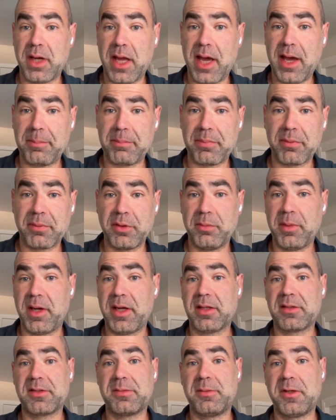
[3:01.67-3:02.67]
through an app, or you
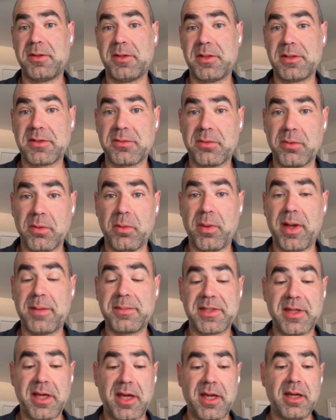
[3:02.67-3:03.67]
might experience through a
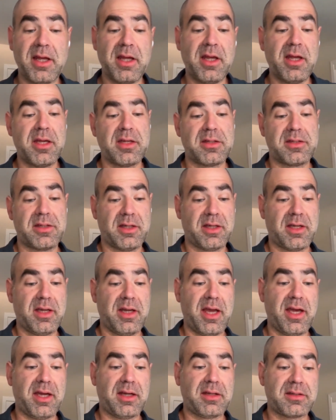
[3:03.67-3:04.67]
website, to
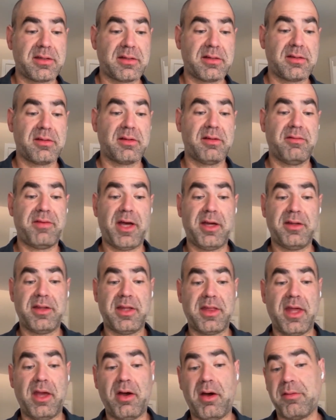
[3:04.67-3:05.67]
connect the value
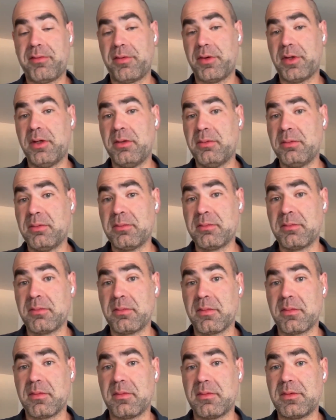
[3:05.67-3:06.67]
that they offer you
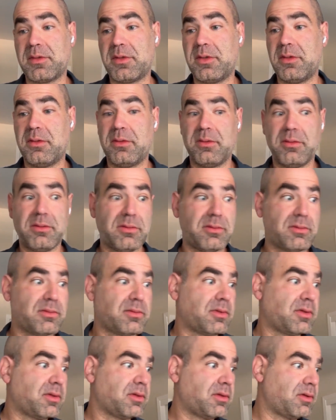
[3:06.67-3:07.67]

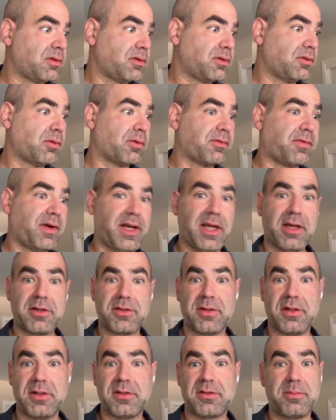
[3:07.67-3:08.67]
to your
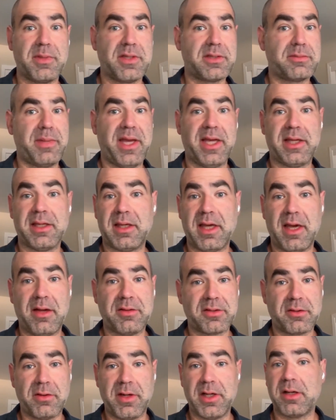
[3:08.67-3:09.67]
financial instruments, bank
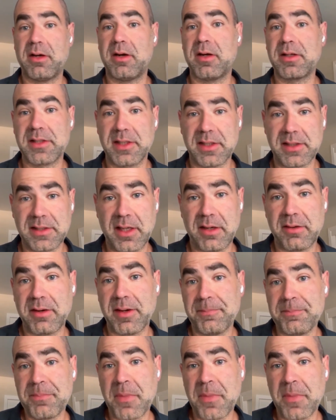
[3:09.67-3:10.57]
accounts, credit cards, etc.